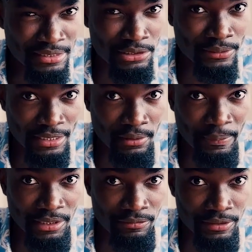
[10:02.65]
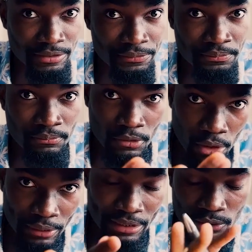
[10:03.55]
then you get the benefit.
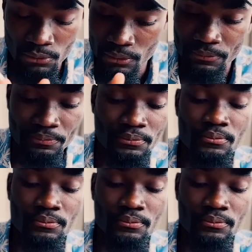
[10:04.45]
Okay, cool.